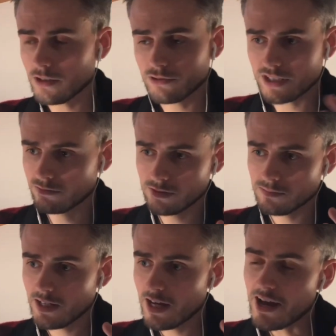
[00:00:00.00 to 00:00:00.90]
dressing room
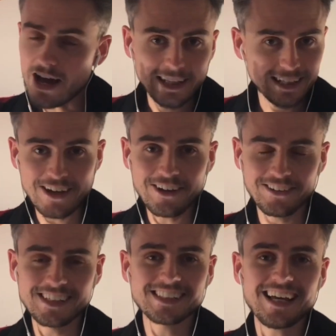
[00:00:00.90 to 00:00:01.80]
and learn all
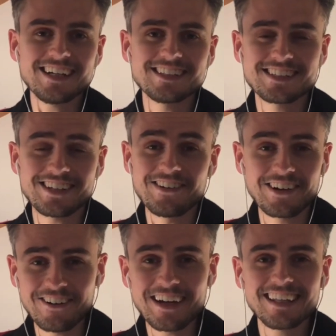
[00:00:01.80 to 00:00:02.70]
these lines so
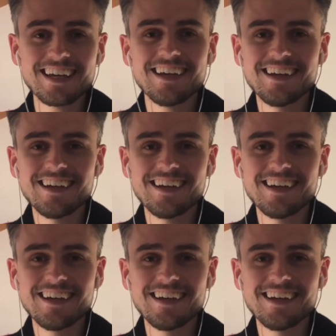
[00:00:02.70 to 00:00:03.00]
quickly,